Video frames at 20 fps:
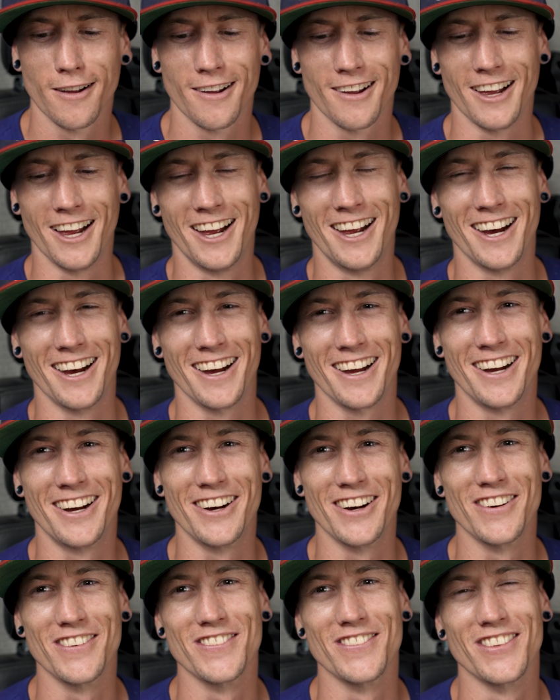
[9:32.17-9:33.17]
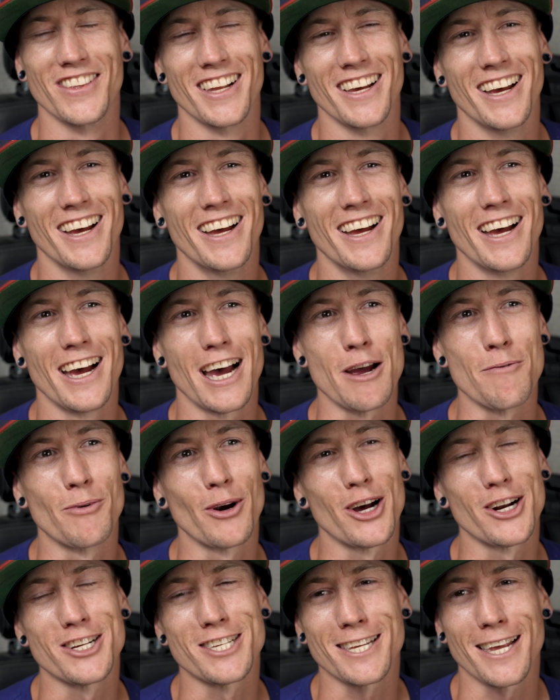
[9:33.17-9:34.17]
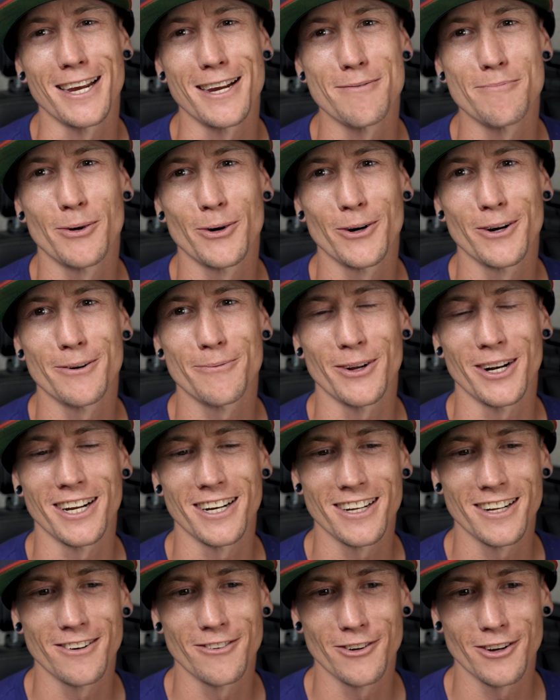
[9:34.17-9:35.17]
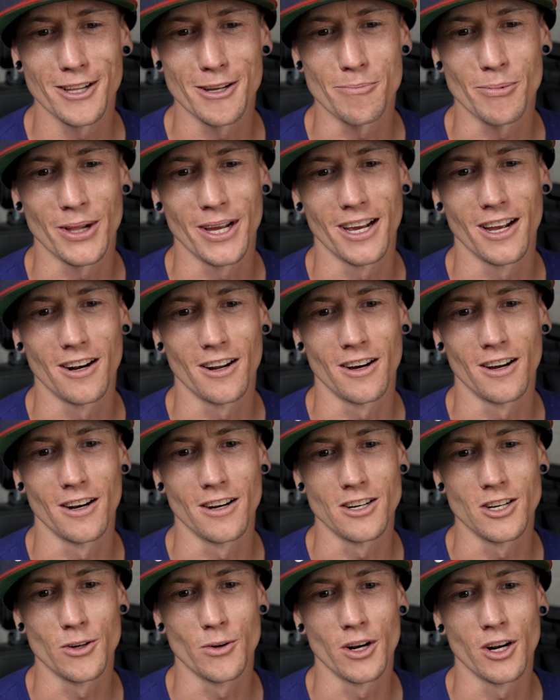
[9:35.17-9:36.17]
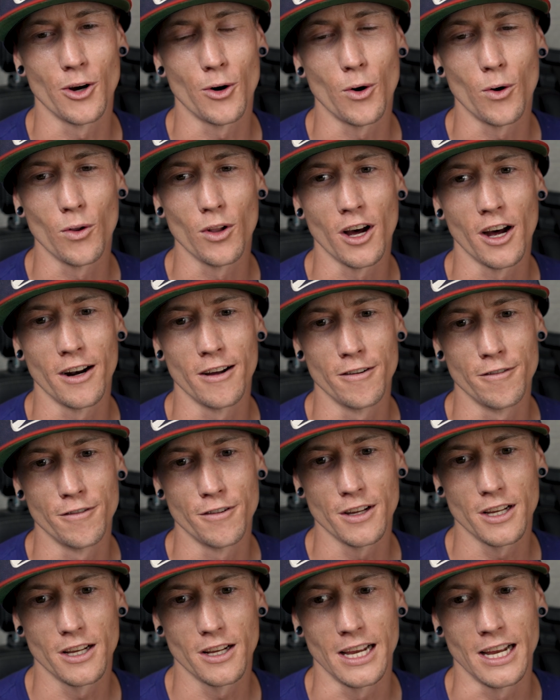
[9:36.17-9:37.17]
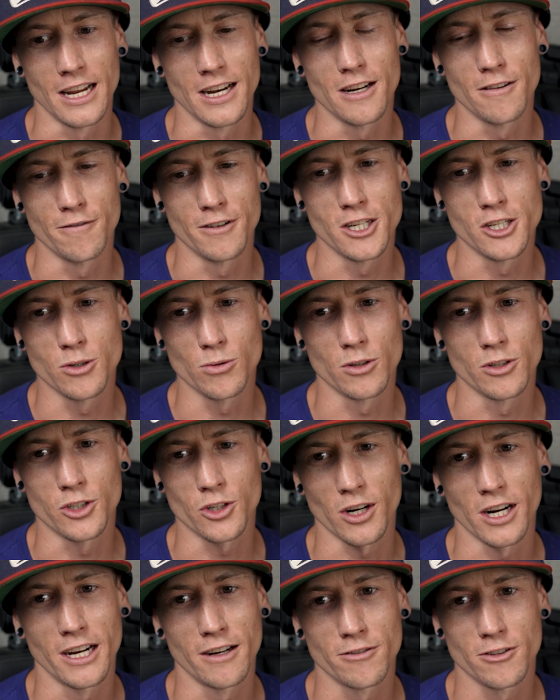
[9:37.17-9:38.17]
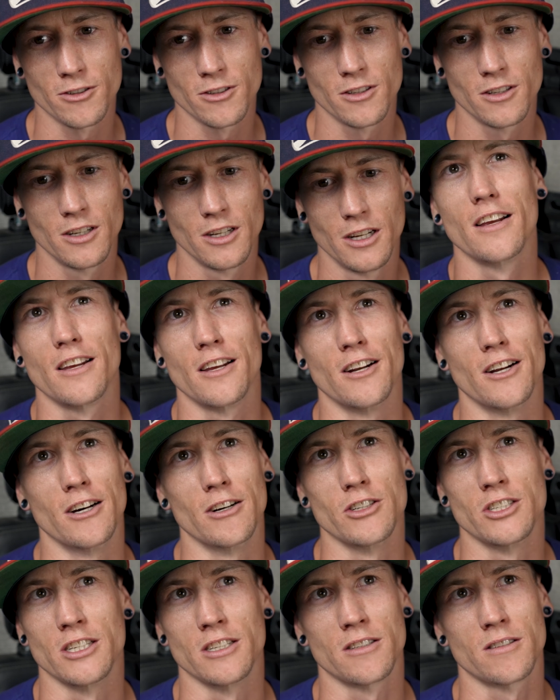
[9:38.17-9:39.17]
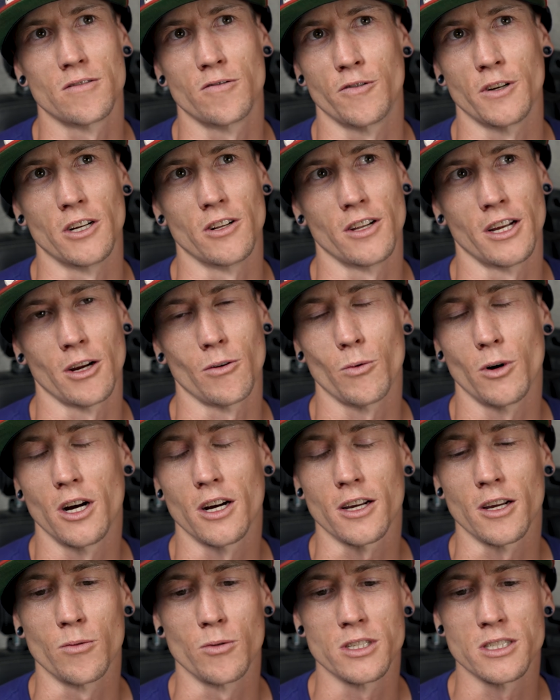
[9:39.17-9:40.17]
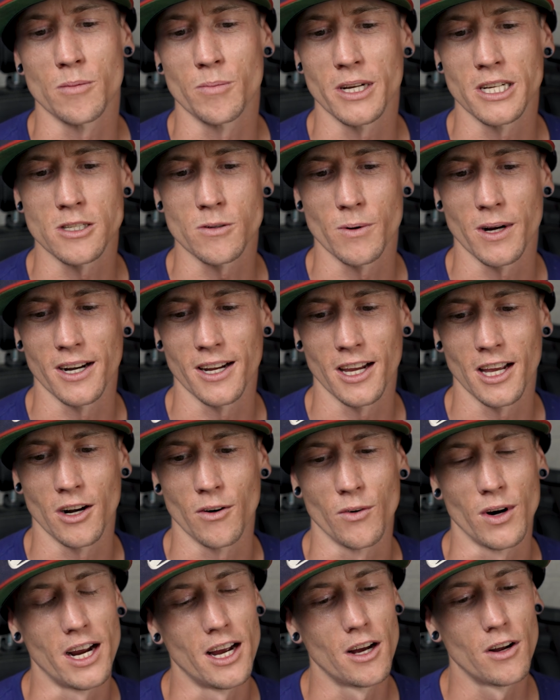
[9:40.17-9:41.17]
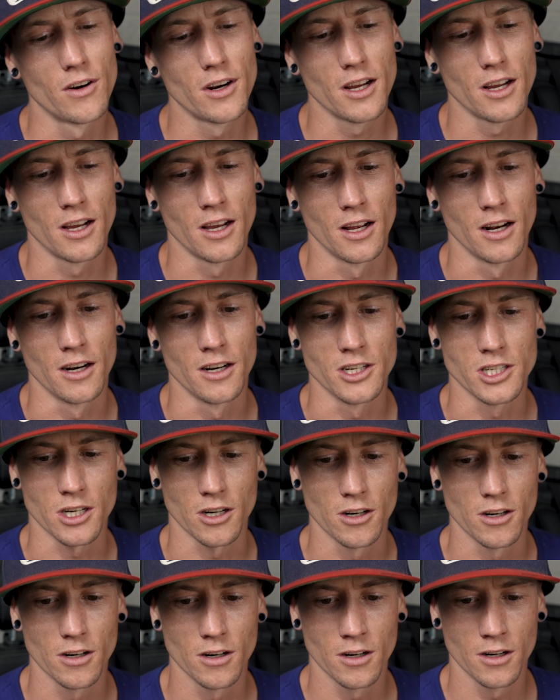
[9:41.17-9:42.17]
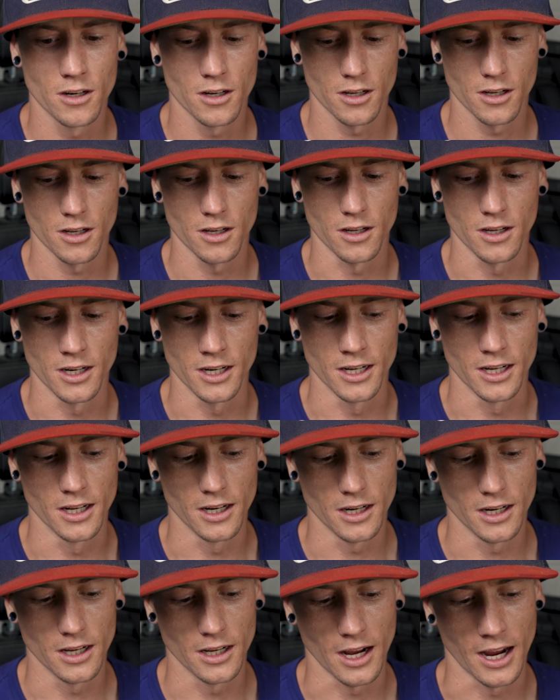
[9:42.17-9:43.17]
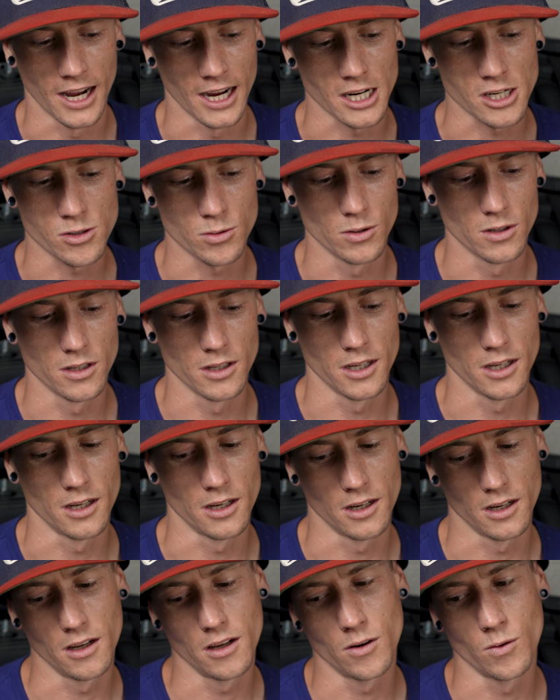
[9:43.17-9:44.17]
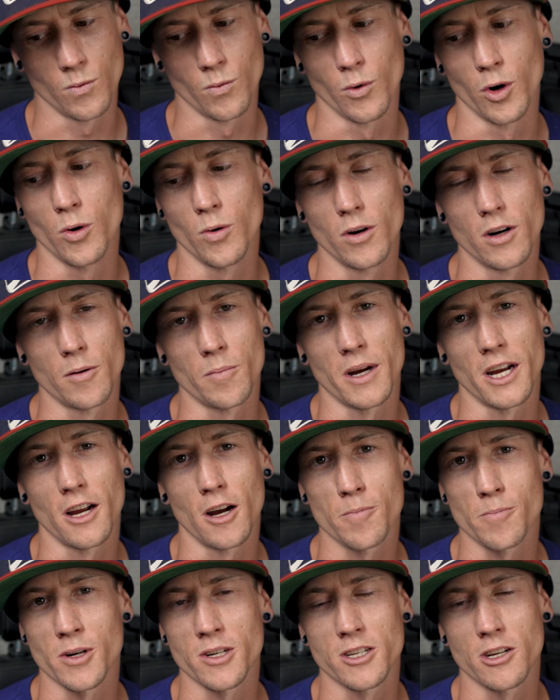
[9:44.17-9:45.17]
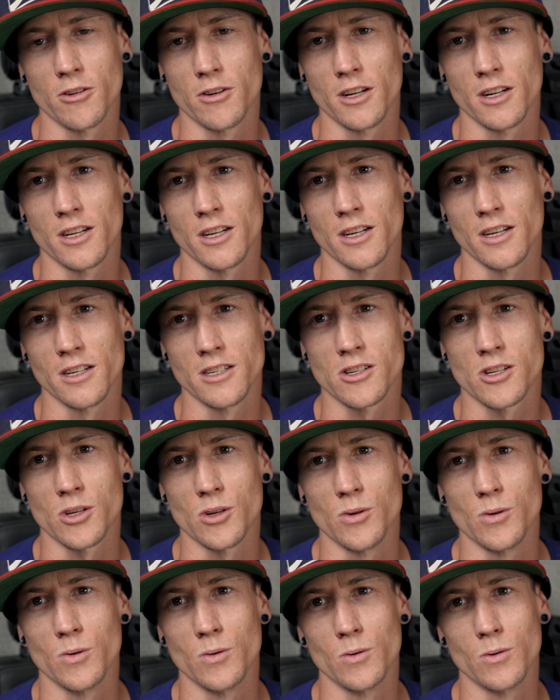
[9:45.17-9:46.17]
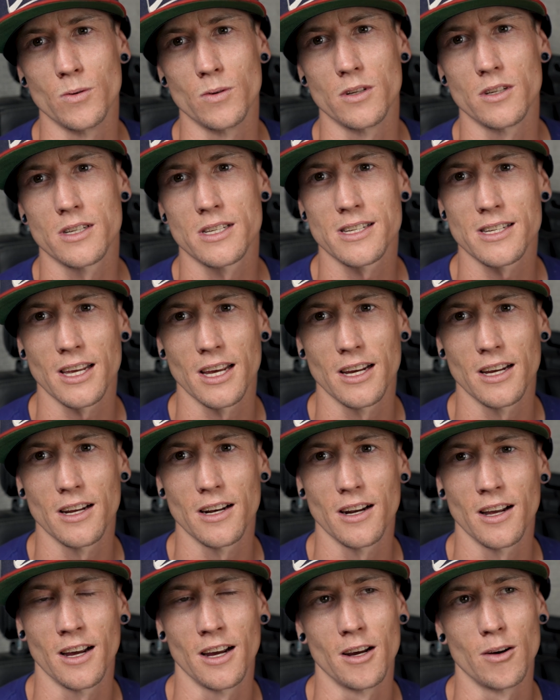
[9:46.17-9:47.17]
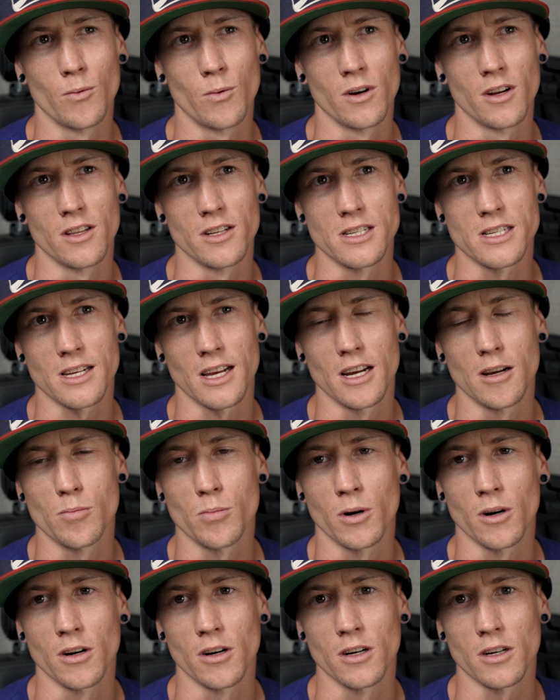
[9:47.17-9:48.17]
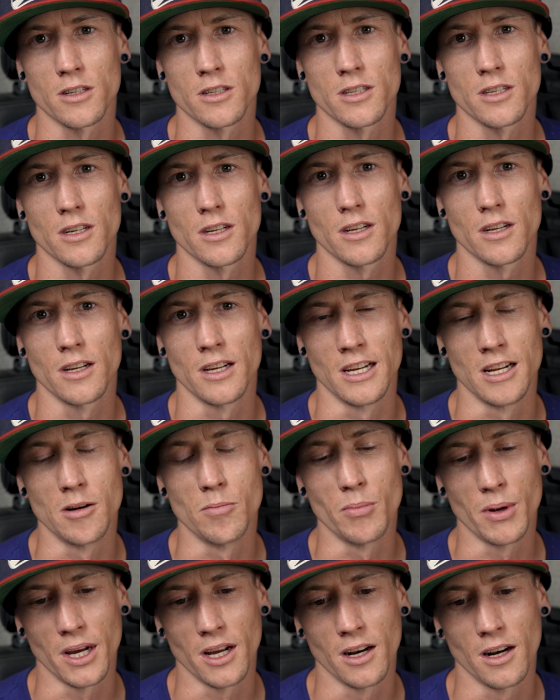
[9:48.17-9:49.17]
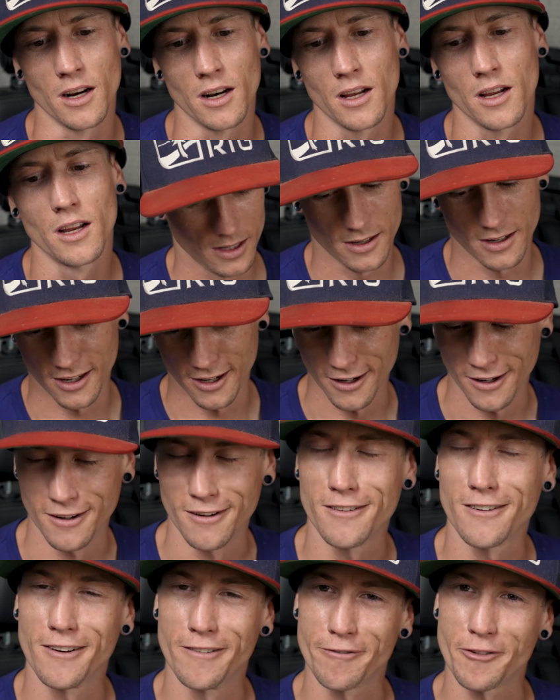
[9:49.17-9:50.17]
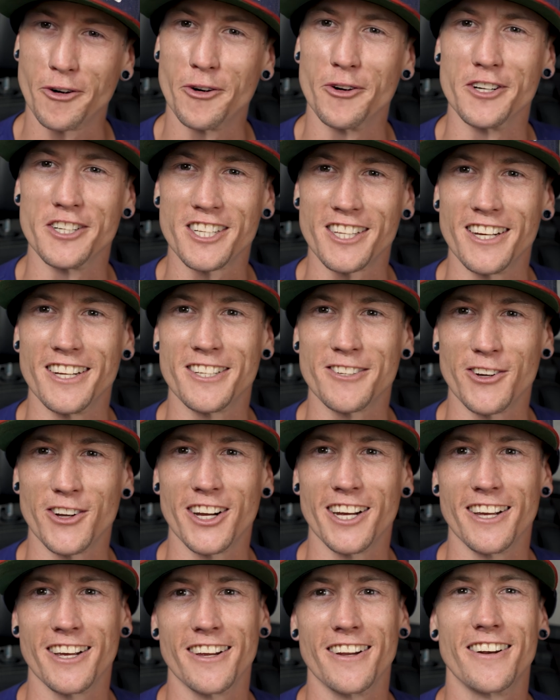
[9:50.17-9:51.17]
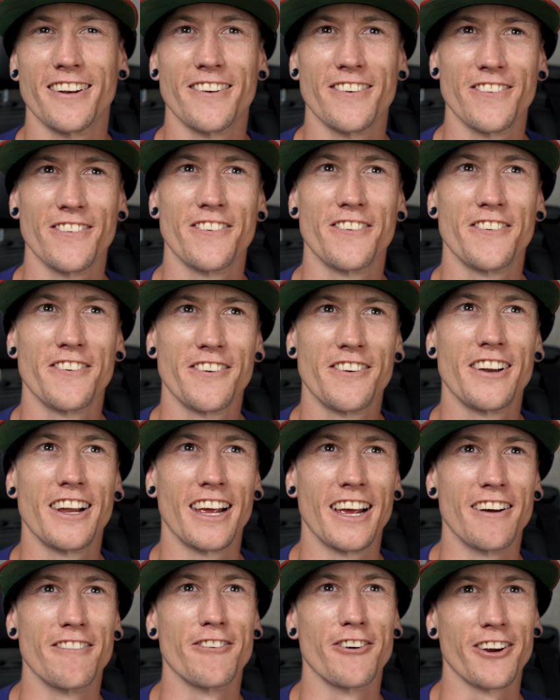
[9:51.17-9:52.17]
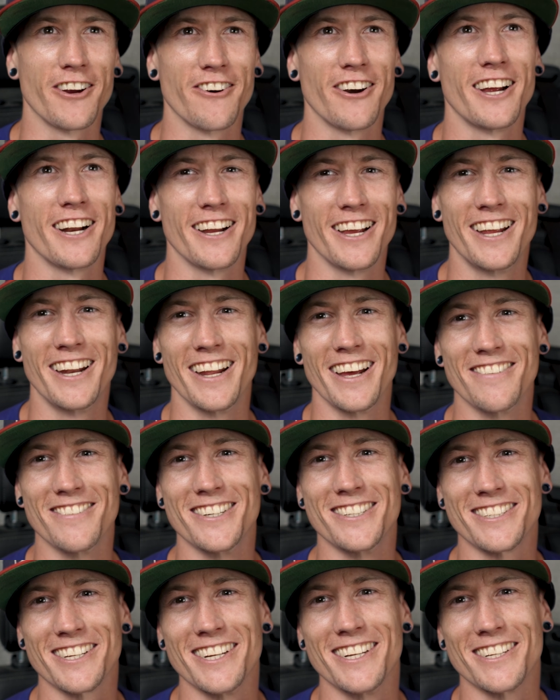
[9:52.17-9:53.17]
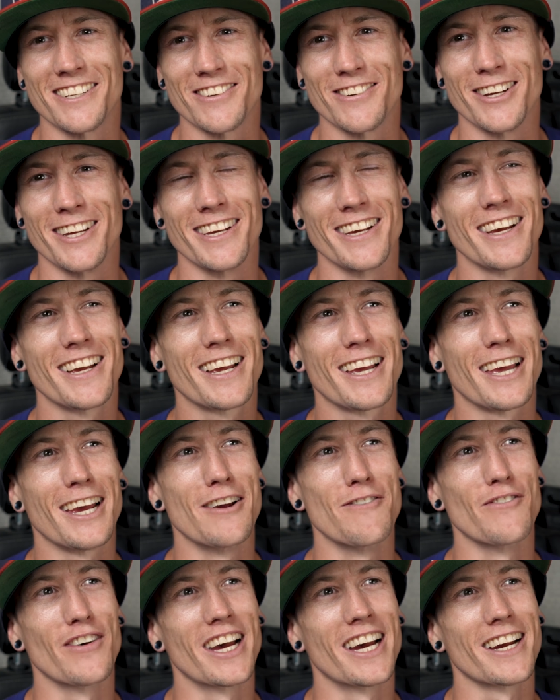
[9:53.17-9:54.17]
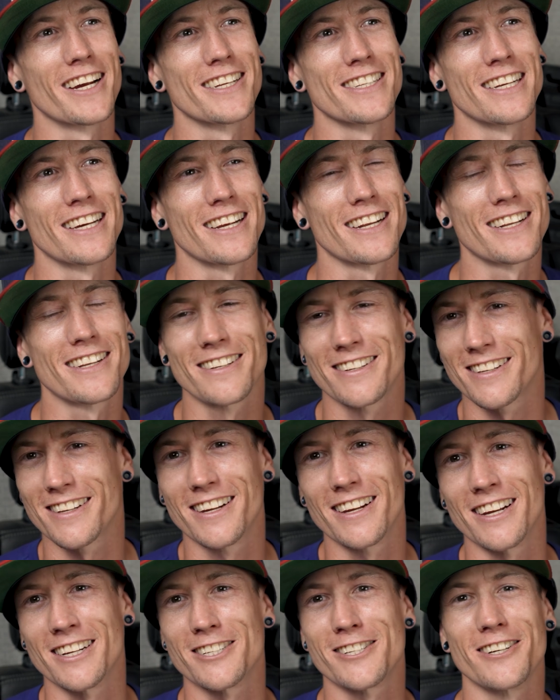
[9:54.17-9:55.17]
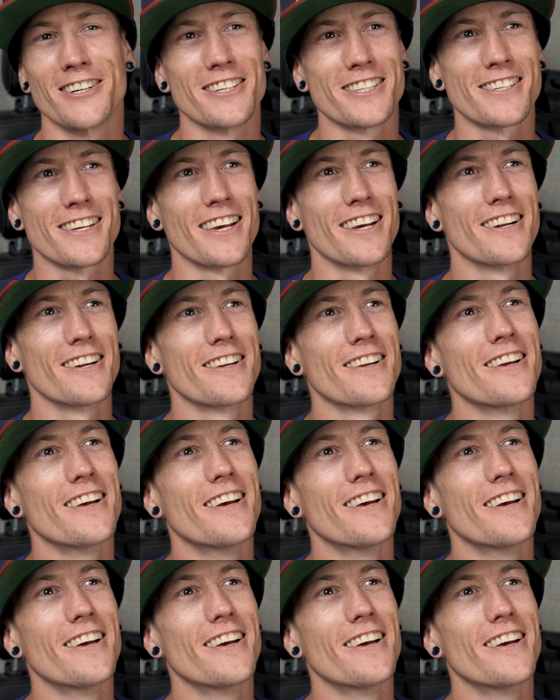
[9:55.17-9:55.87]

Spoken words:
I brought a skateboard, but I didn't really plan on doing a whole lot of individual travel. Just felt like walking was the best way to get around, and in turn, it actually ruined my opportunity to skate at one of the skate parks in Bend. And of course, that's what I have regretted ever since we came back. It's like, I should have skated.